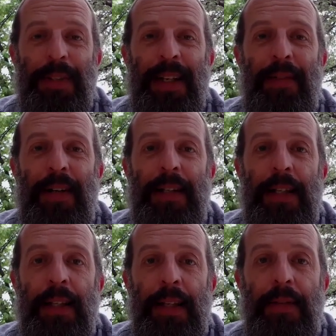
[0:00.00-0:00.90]
but they never had to
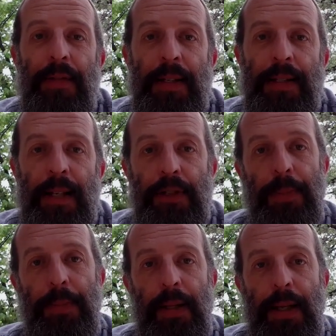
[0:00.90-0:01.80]
live in such
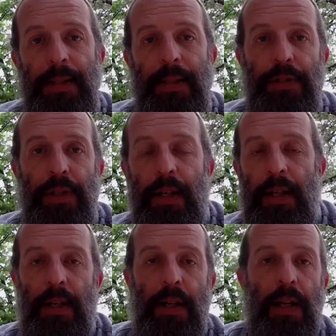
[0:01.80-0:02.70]
a place, such
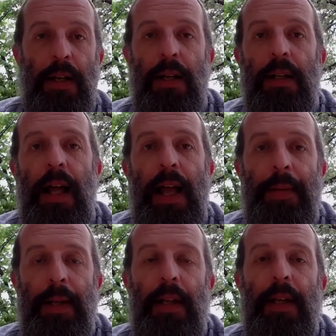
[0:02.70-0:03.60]
a
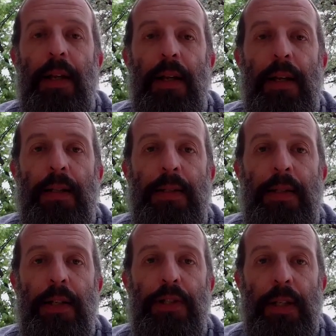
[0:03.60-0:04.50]
climate,
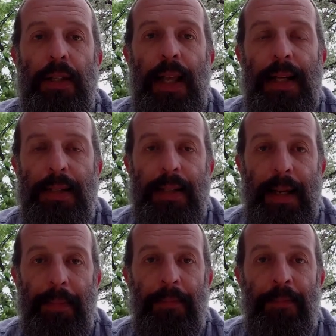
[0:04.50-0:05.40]
such a
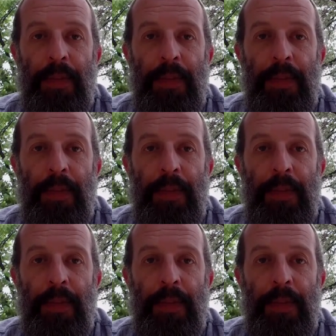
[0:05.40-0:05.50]
landscape.